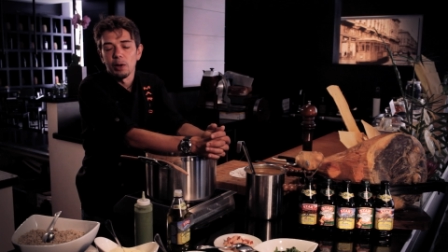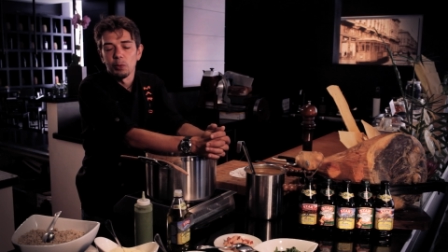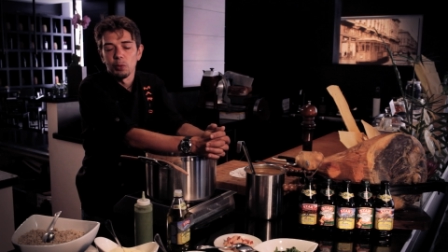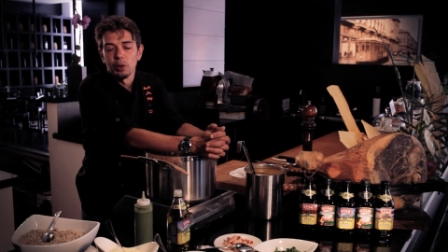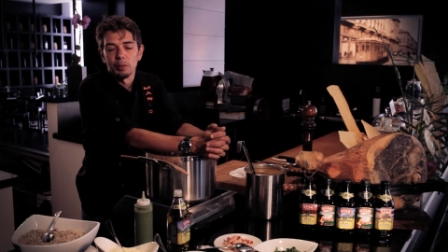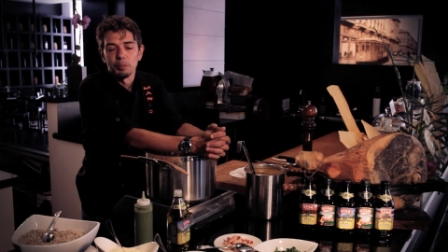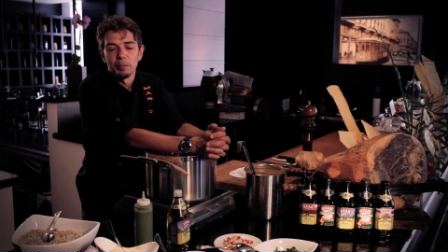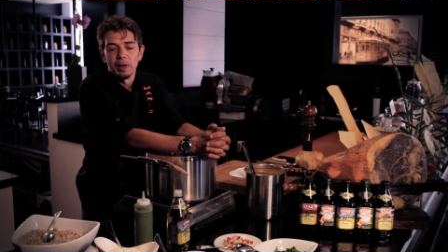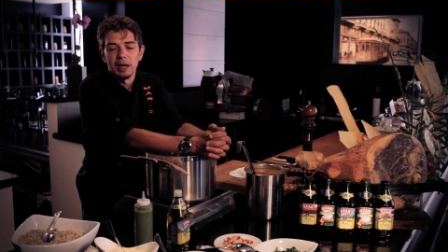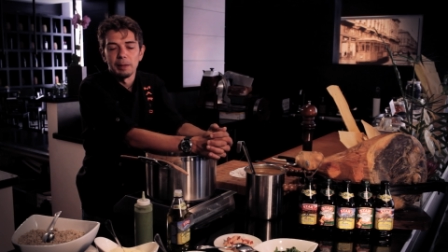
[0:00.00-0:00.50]

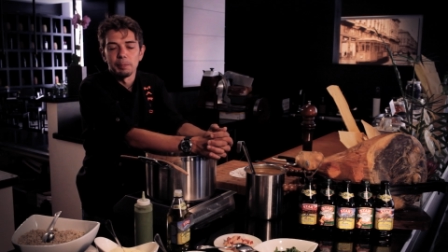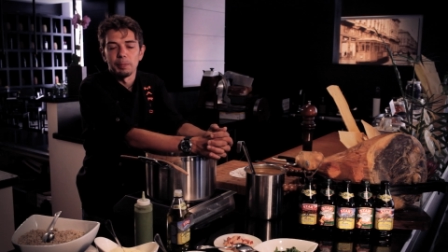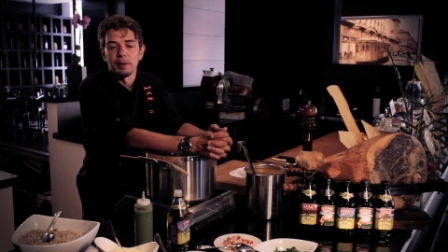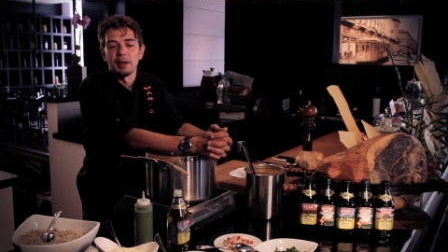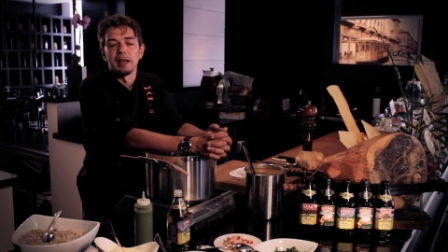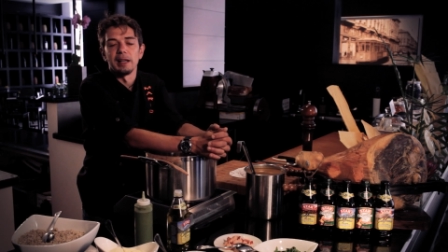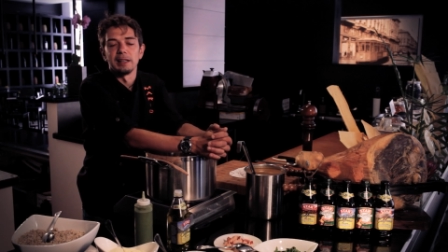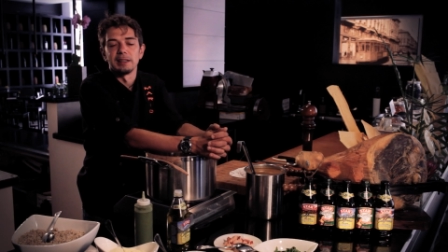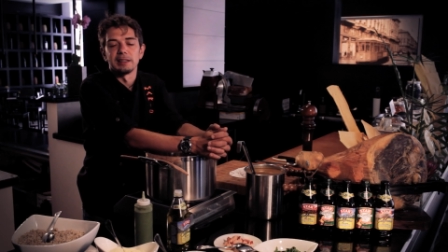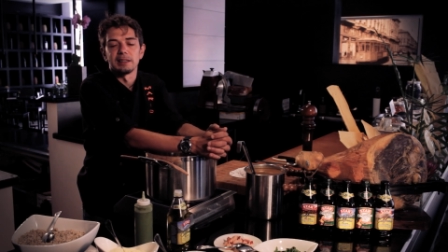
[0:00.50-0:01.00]
my
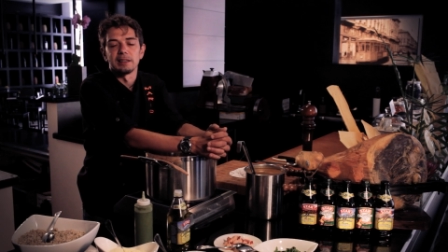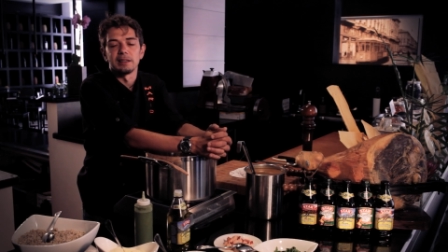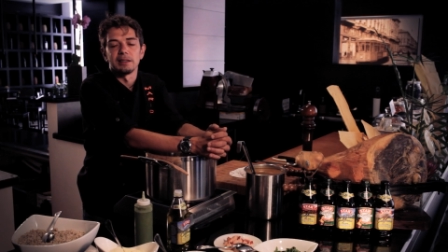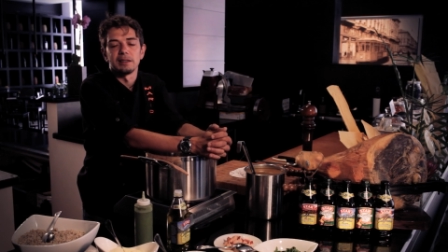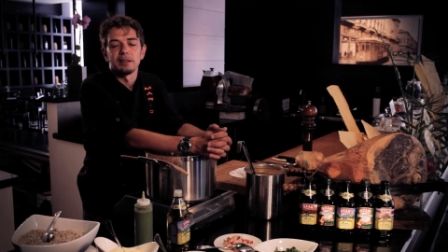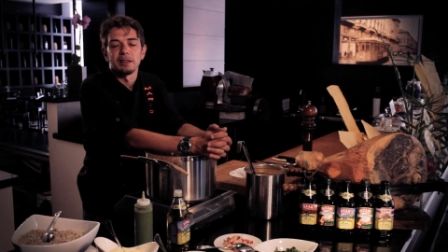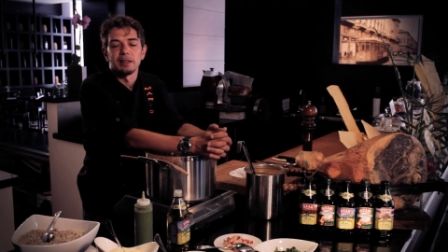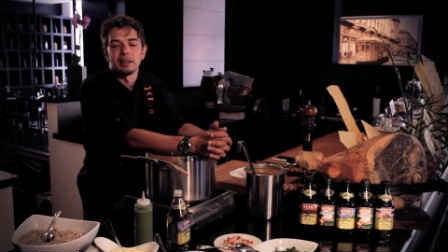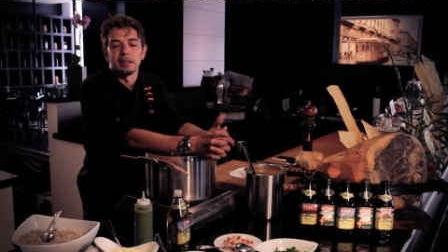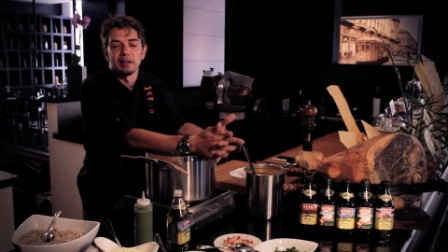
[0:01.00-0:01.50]
plates
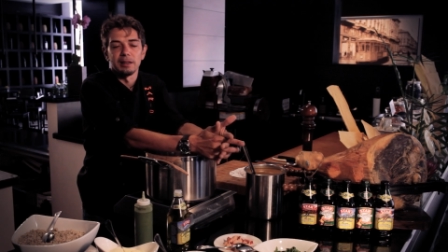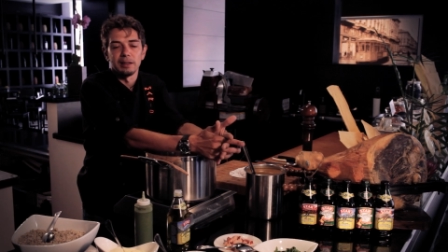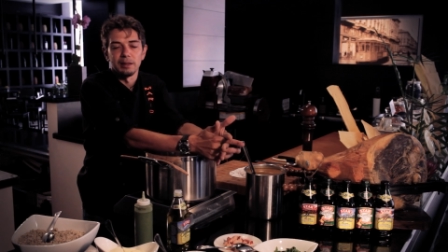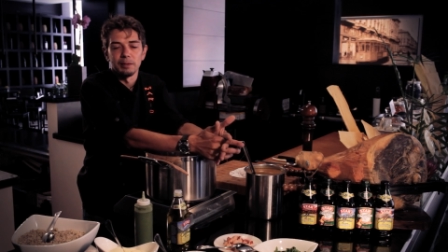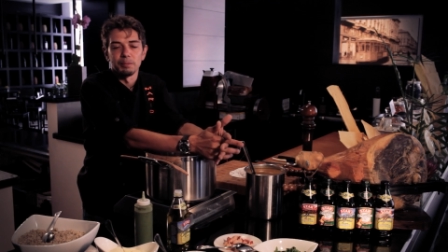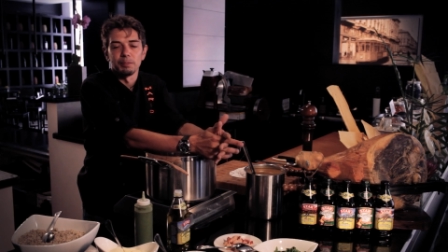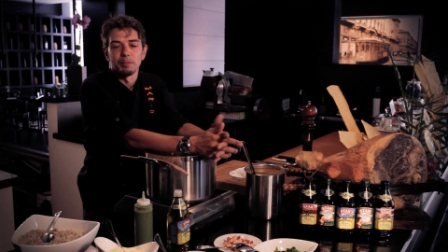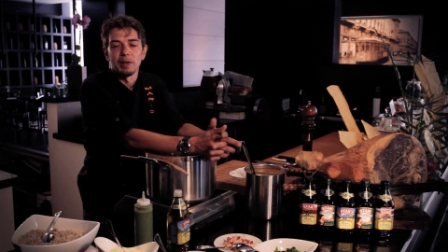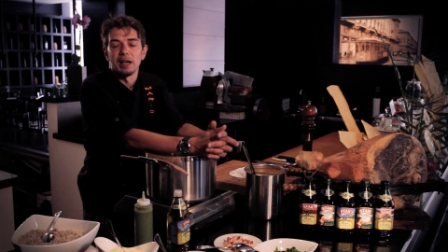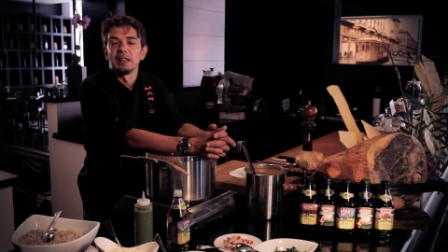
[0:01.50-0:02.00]

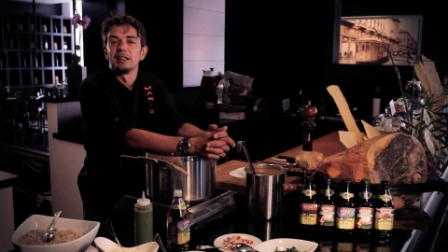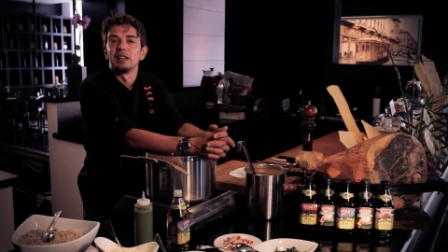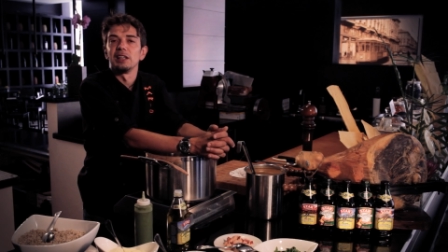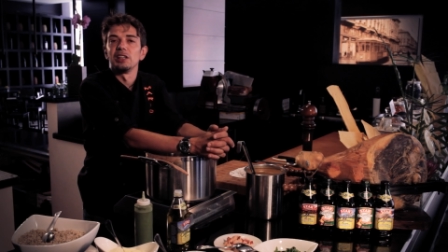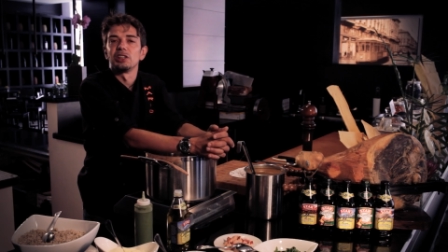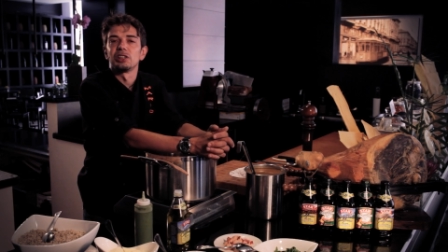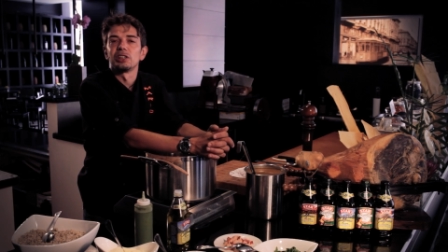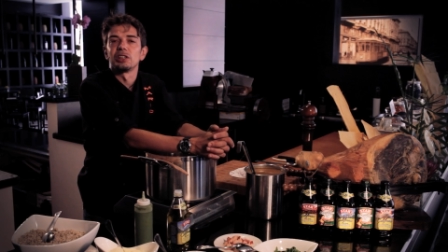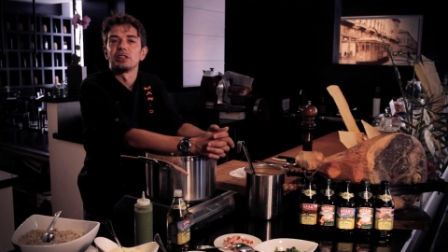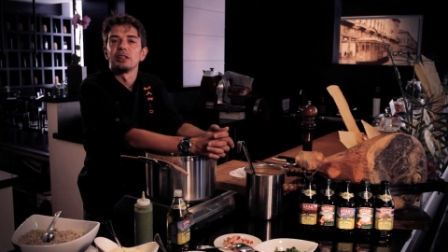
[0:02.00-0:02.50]
and my dish,